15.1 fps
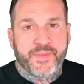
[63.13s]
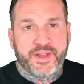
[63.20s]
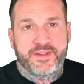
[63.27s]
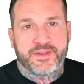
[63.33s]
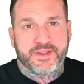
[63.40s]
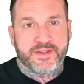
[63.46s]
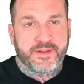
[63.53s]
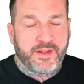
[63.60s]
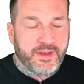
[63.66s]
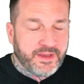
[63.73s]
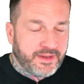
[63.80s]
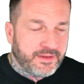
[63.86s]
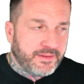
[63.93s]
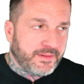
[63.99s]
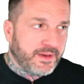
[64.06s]
It's just
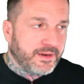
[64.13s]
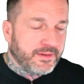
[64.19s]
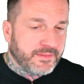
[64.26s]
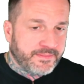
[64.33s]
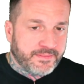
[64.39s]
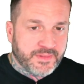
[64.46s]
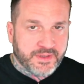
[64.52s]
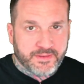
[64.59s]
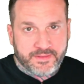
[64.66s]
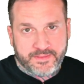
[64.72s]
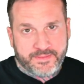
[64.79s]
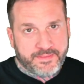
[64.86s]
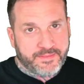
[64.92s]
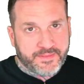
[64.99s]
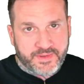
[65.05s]
like, you know,
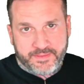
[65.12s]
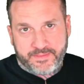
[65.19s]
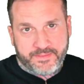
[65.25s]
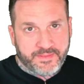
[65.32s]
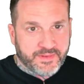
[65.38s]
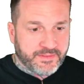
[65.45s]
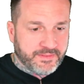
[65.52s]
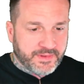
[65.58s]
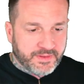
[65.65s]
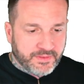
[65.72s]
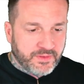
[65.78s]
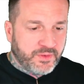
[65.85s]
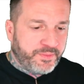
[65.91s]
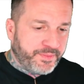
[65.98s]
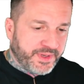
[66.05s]
a, a, a
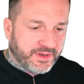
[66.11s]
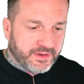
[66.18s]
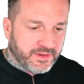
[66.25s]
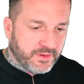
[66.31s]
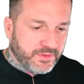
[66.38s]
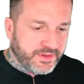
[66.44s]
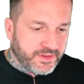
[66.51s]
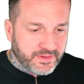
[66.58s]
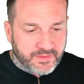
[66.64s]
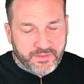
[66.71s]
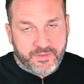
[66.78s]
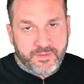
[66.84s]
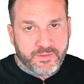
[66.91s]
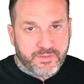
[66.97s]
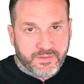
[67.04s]
loop and a
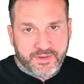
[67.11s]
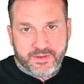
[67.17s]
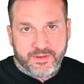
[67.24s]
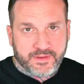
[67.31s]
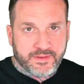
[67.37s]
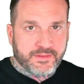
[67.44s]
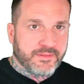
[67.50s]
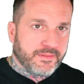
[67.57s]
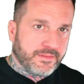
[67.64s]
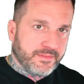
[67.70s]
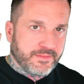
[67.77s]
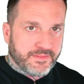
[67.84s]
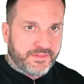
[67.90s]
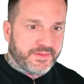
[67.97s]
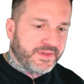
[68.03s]
go-to and a
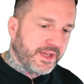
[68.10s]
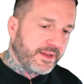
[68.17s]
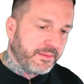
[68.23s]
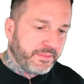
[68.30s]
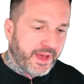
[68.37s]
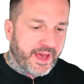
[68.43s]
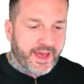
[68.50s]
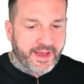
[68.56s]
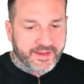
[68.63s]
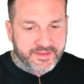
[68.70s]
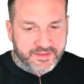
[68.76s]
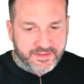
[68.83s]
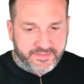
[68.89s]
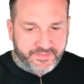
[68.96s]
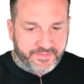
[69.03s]
second
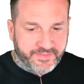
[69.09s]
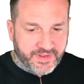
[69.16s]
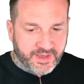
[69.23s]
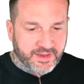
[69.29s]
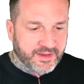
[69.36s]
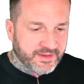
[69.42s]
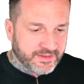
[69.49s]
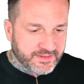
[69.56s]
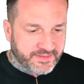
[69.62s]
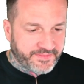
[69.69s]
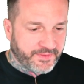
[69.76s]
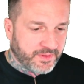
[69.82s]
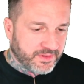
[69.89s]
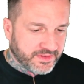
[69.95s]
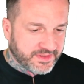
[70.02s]
pass of things
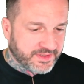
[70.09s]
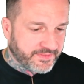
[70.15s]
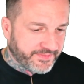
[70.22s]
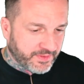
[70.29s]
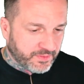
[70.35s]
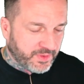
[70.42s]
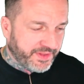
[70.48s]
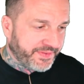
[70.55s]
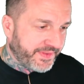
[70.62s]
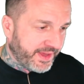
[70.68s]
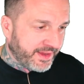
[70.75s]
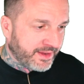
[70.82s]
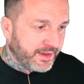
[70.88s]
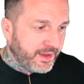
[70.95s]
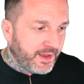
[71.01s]
for, for one
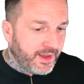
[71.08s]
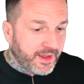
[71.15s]
thing.